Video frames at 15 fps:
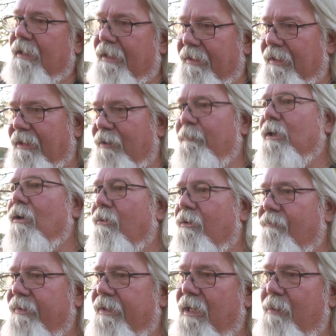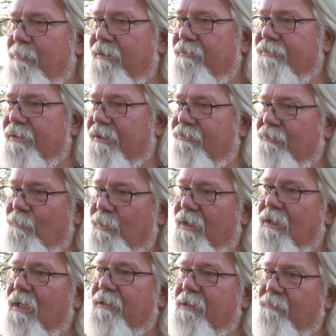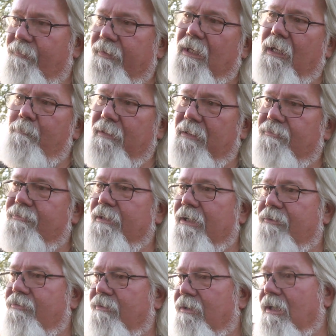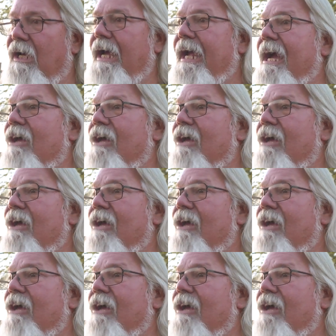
and they let me go to the VIP section. When I got to the VIP section, the guy